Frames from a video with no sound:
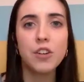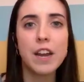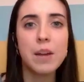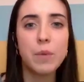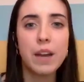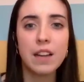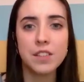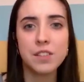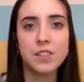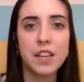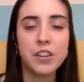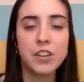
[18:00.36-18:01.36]
great way, and as you
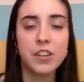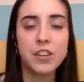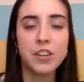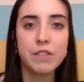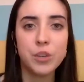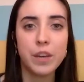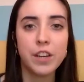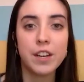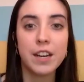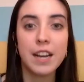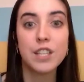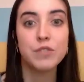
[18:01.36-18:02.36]
said, you're even
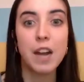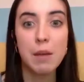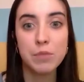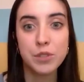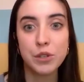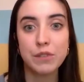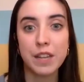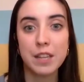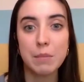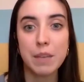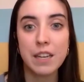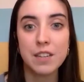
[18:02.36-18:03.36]
doing your class rep
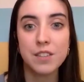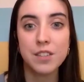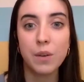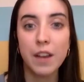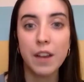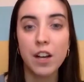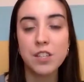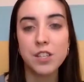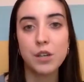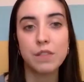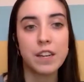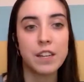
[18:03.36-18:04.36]
stuff at the minute. So, like, I
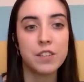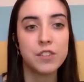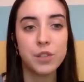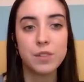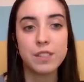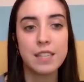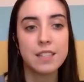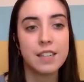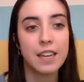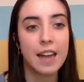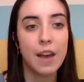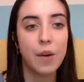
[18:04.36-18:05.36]
don't know if any students
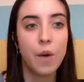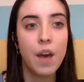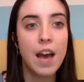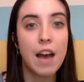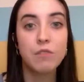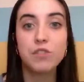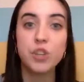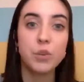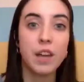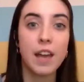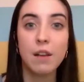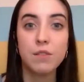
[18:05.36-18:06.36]
listening now have
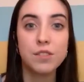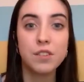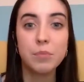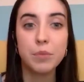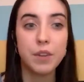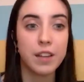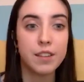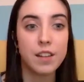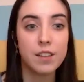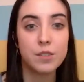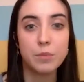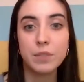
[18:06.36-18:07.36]
student council, but like,
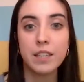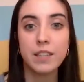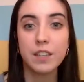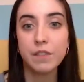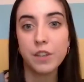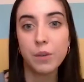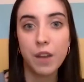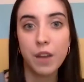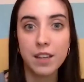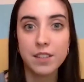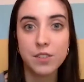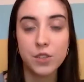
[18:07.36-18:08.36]
that's something that if you
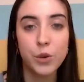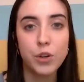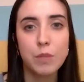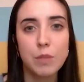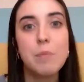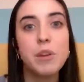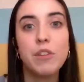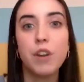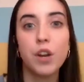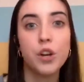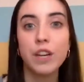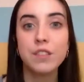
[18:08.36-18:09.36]
like in school, or maybe you're on
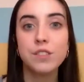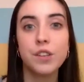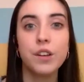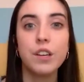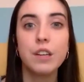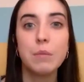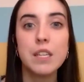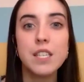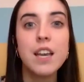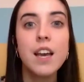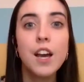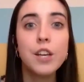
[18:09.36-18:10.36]
a green school committee,
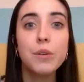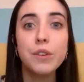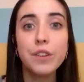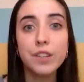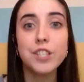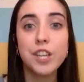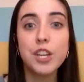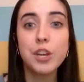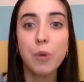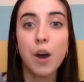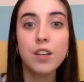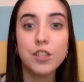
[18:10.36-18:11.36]
you can continue
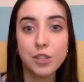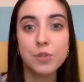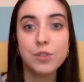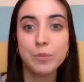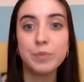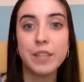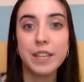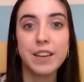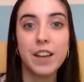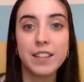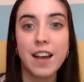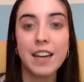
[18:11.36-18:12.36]
on and do something
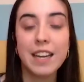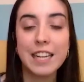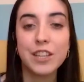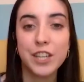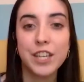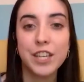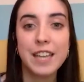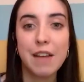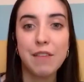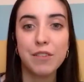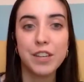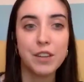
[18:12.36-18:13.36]
like that in third
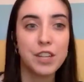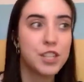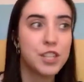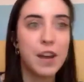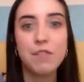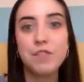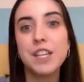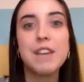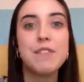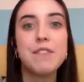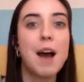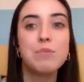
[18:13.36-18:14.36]
level. You know, you don't have to
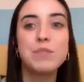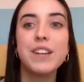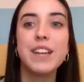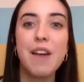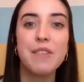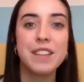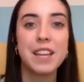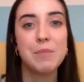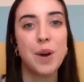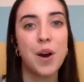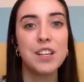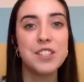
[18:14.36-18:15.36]
leave absolutely everything
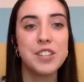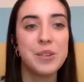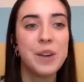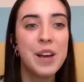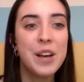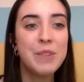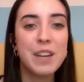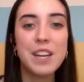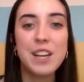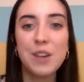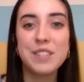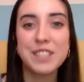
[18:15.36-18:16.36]
behind you when you
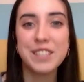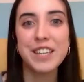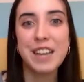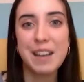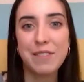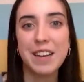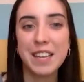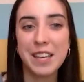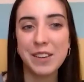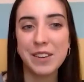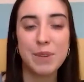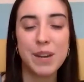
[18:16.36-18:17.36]
go to third level. Like,
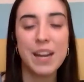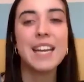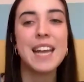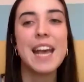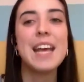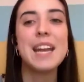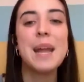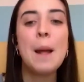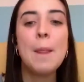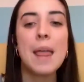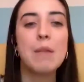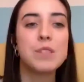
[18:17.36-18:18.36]
you can bring it
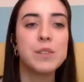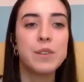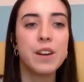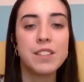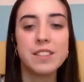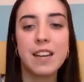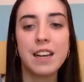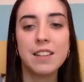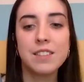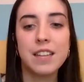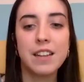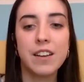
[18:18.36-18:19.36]
in. So guys, as I
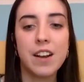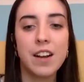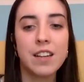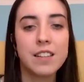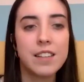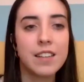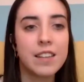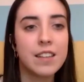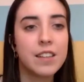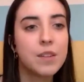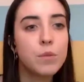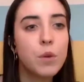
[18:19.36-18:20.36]
said,
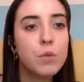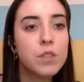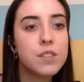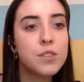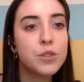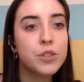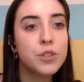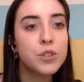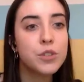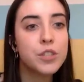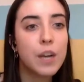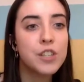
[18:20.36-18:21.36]
there's another
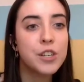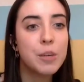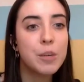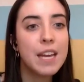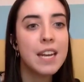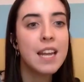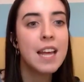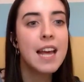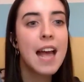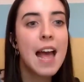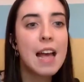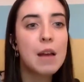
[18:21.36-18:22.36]
question come in.
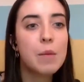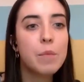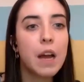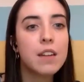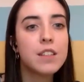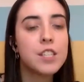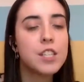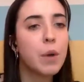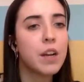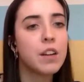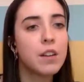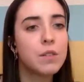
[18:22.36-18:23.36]
And
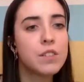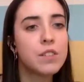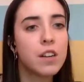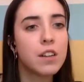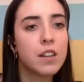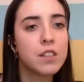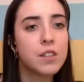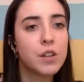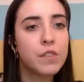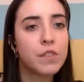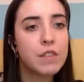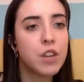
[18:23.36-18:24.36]
you might not know this, Lauren, I don't know
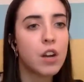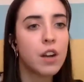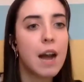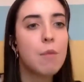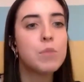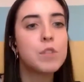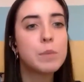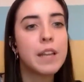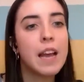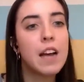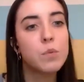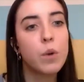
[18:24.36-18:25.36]
if you lived on campus, but
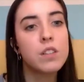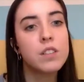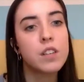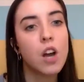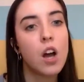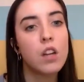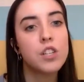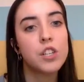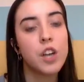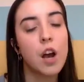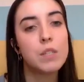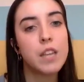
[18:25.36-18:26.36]
they asked, what is the college
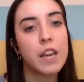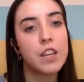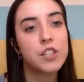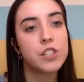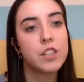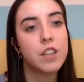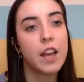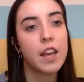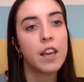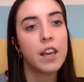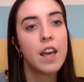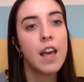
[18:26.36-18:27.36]
accommodation like?
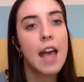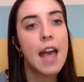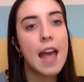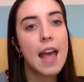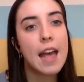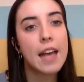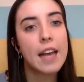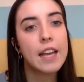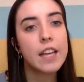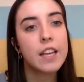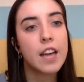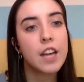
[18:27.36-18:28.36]

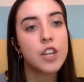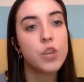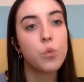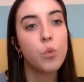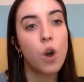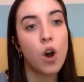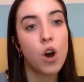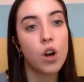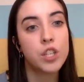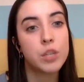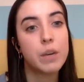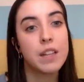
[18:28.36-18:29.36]
Can you
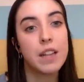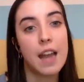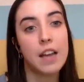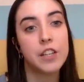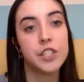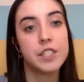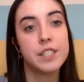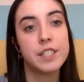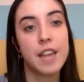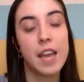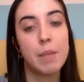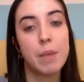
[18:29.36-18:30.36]
walk to where the lectures
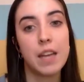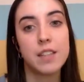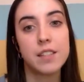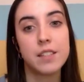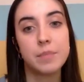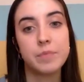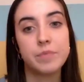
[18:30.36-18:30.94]
take place?